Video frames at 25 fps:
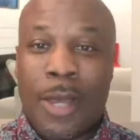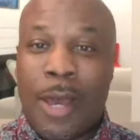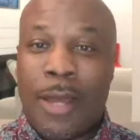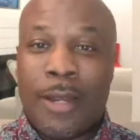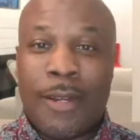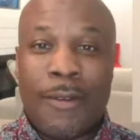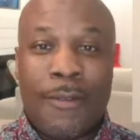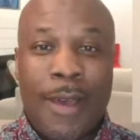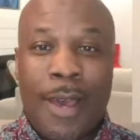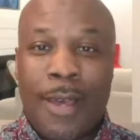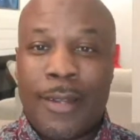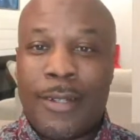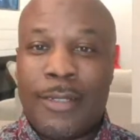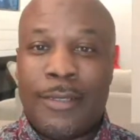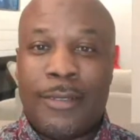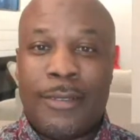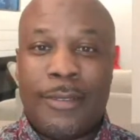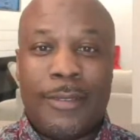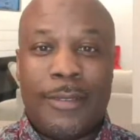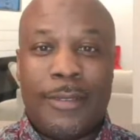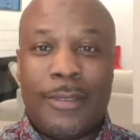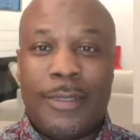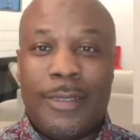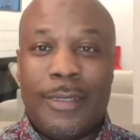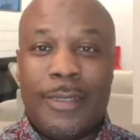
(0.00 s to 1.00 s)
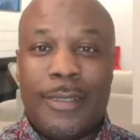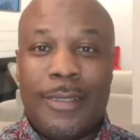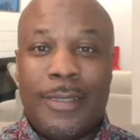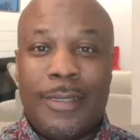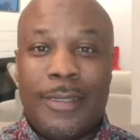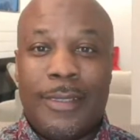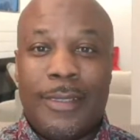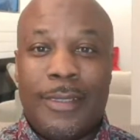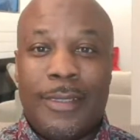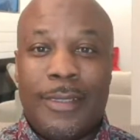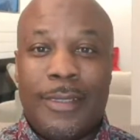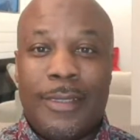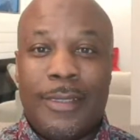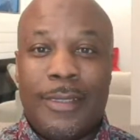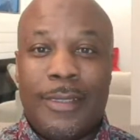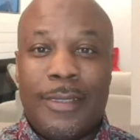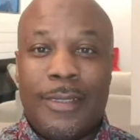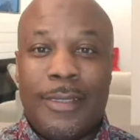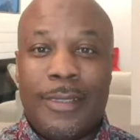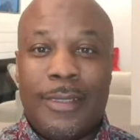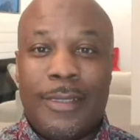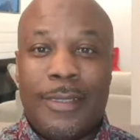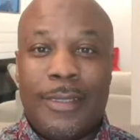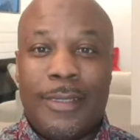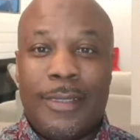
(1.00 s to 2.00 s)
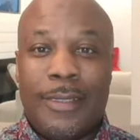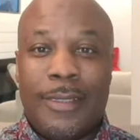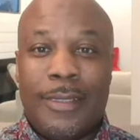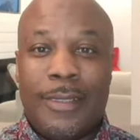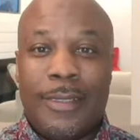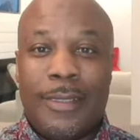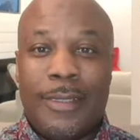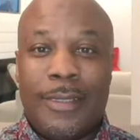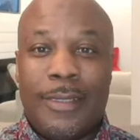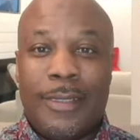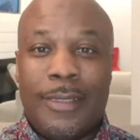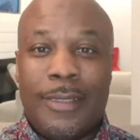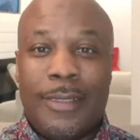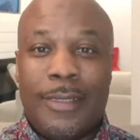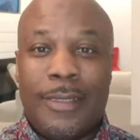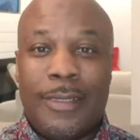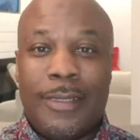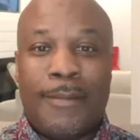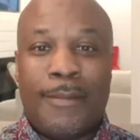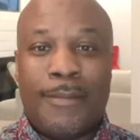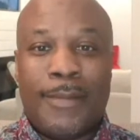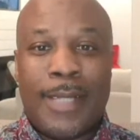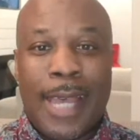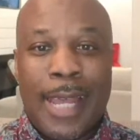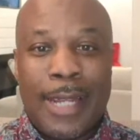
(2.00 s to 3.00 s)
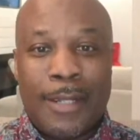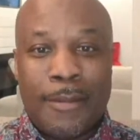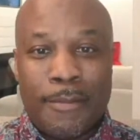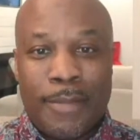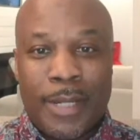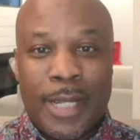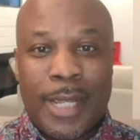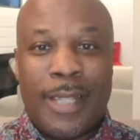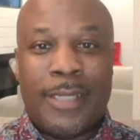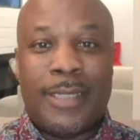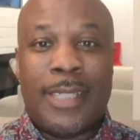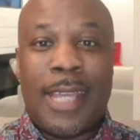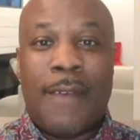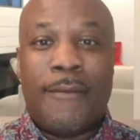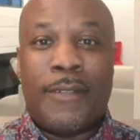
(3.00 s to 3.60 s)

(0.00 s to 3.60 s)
It comes with Colorado. It come with it.